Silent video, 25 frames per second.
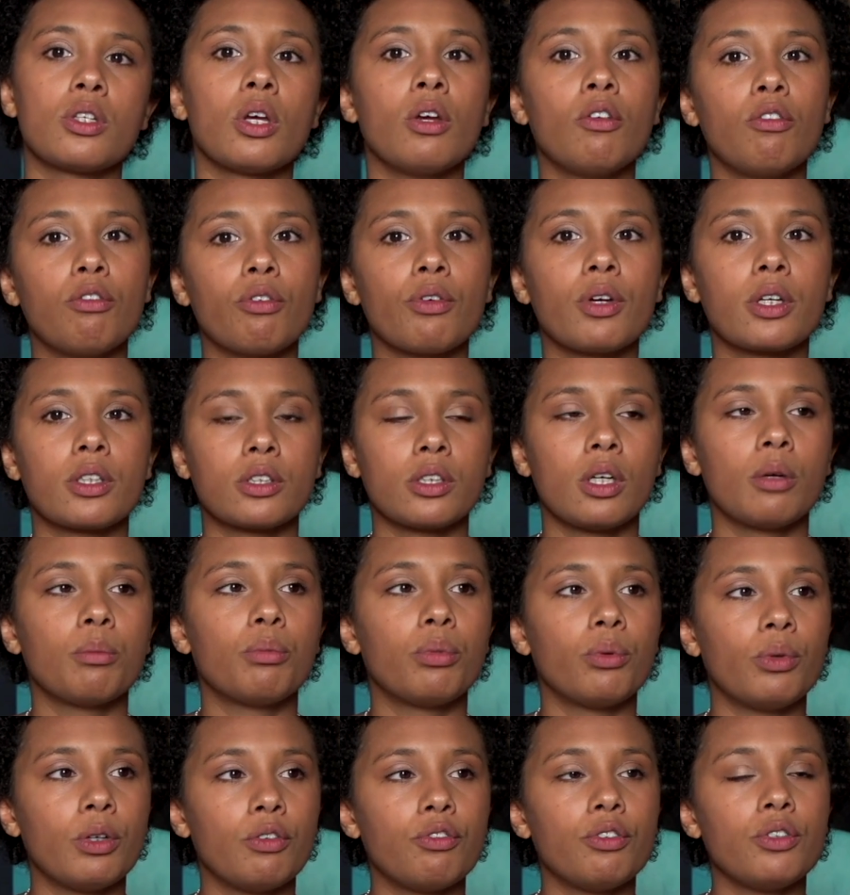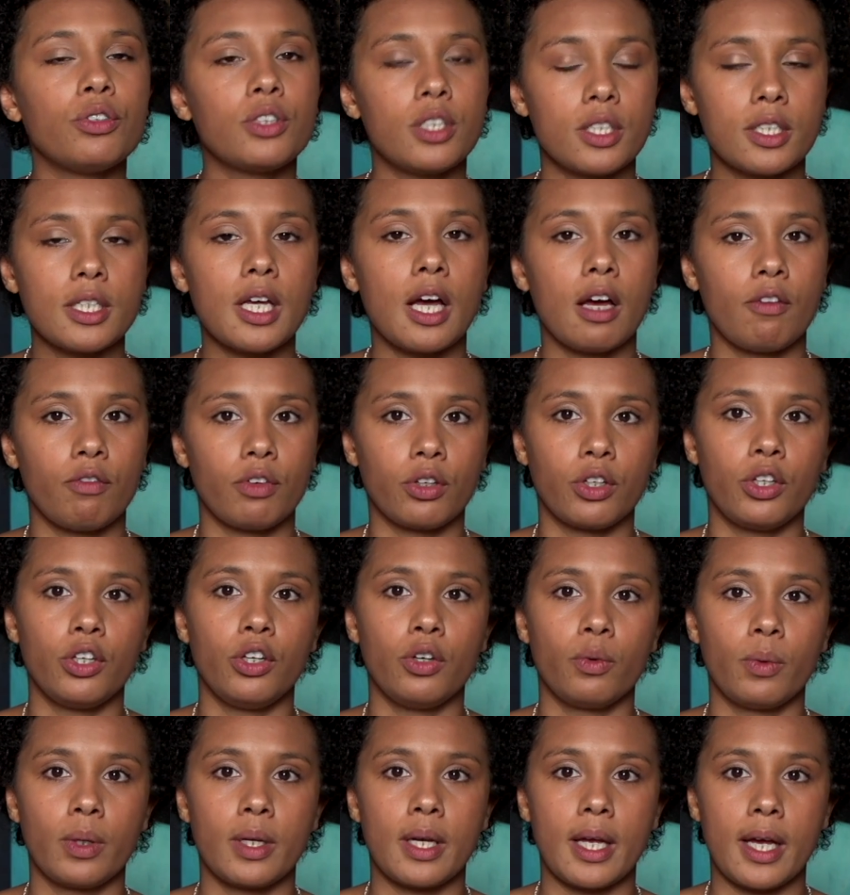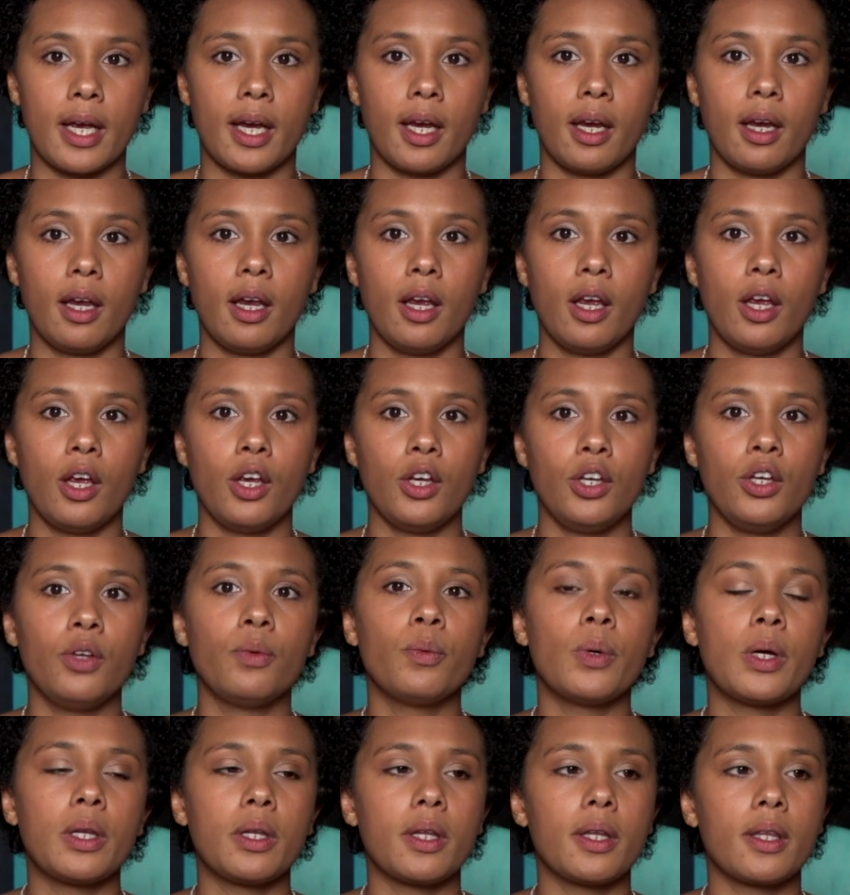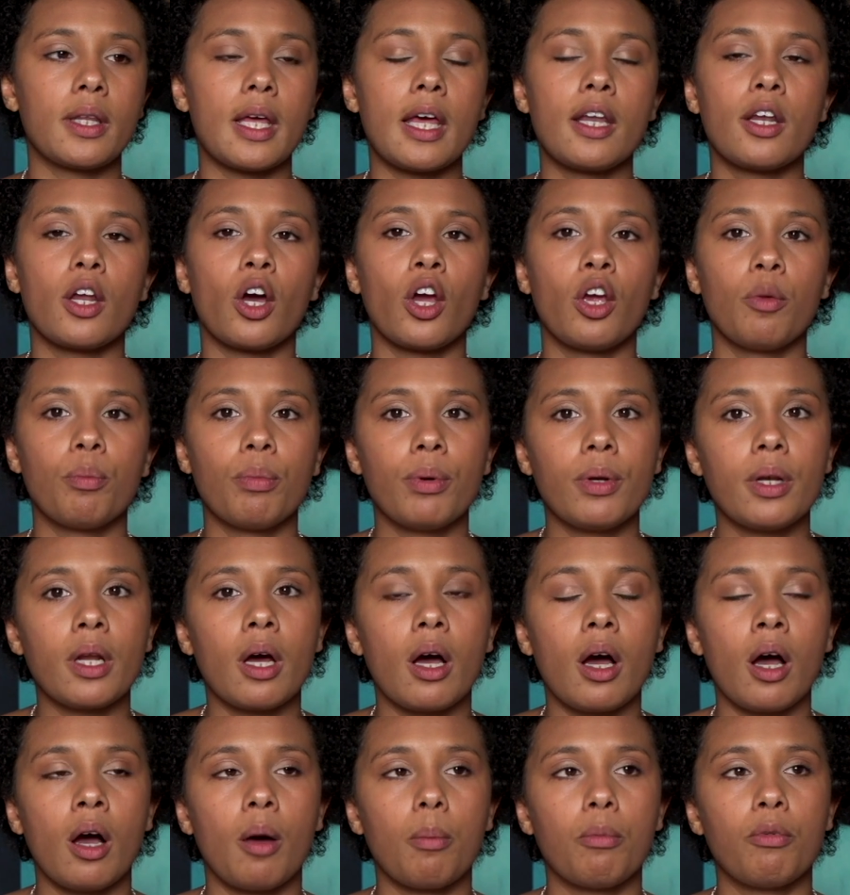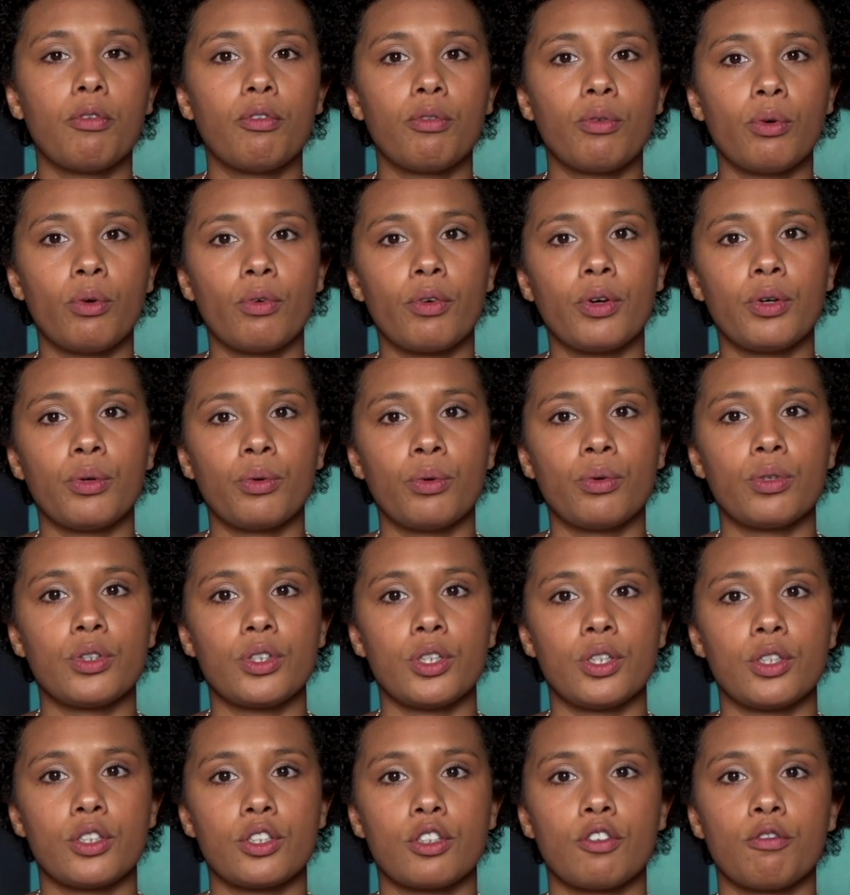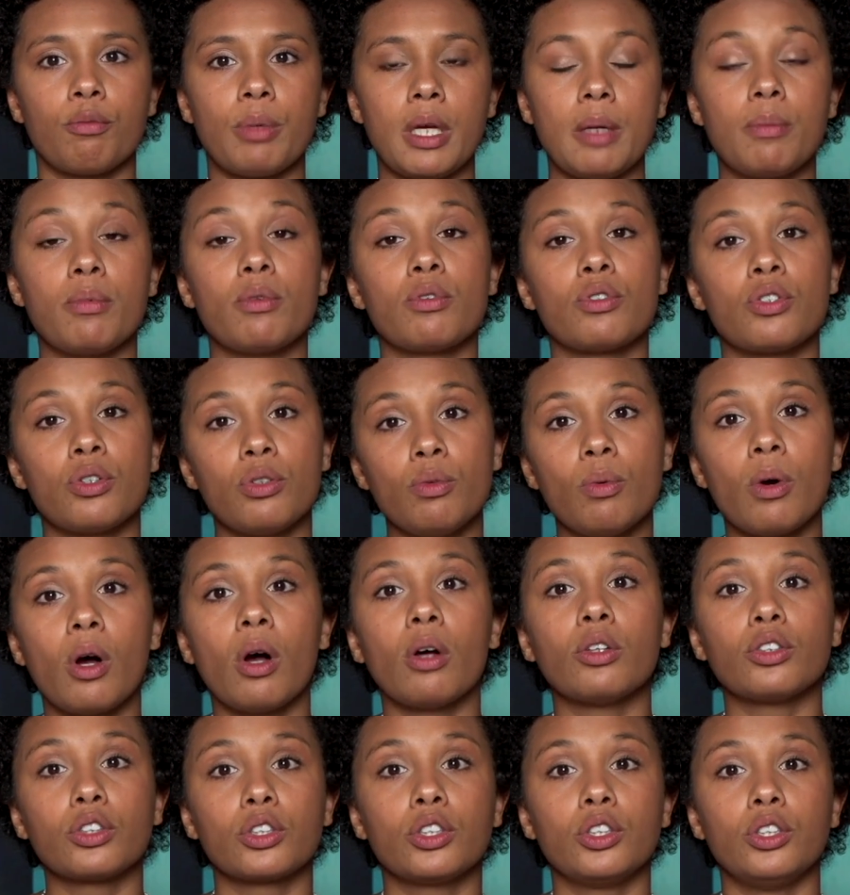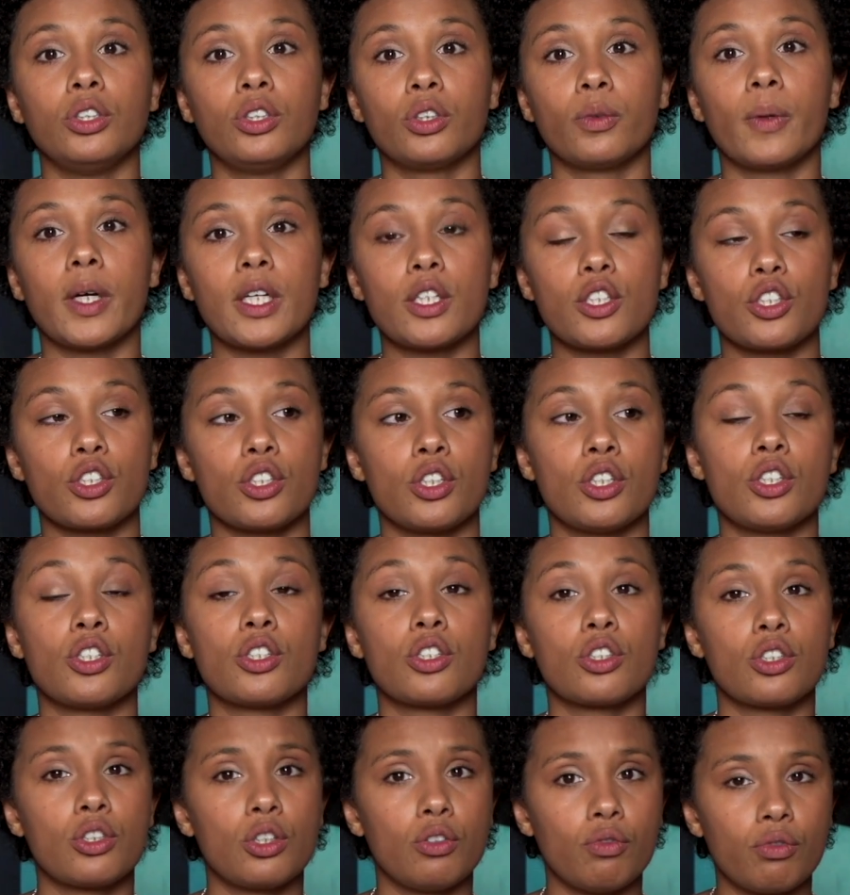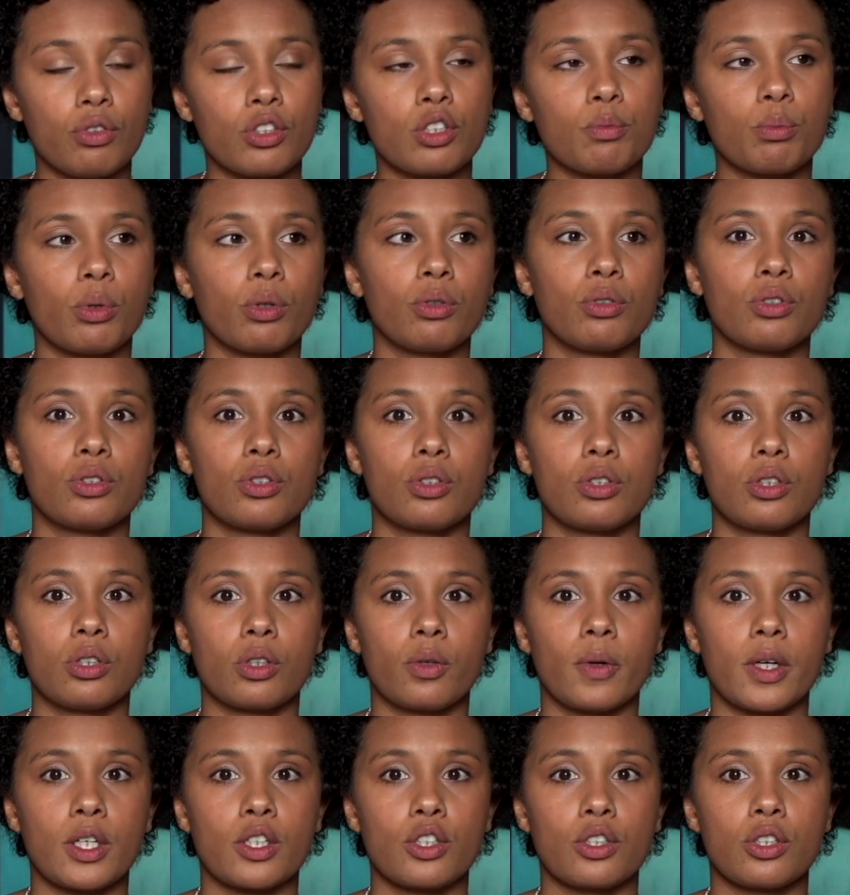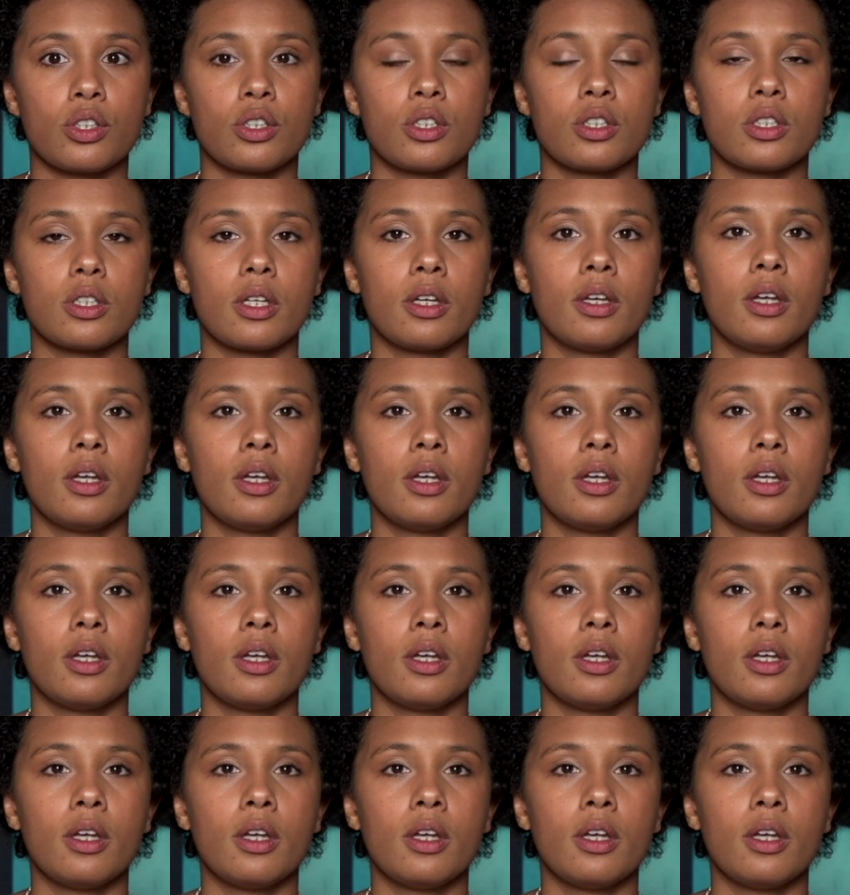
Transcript: So, for example, if you did have a Q&A, you would then open it up for an audience of people to ask you questions, to respond to questions.